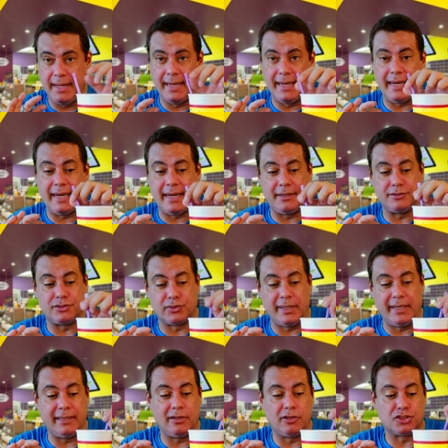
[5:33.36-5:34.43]
uh,
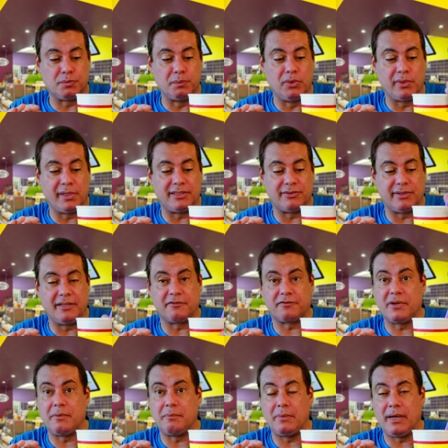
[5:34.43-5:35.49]
drink, a smoothie drink
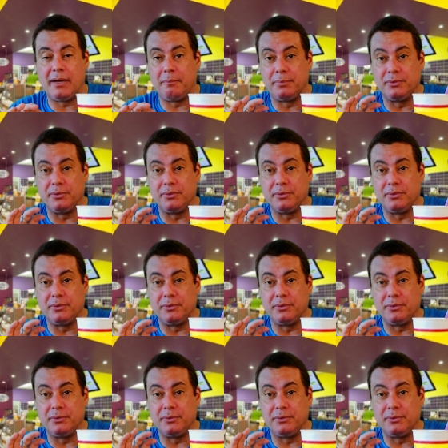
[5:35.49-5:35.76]
from uh,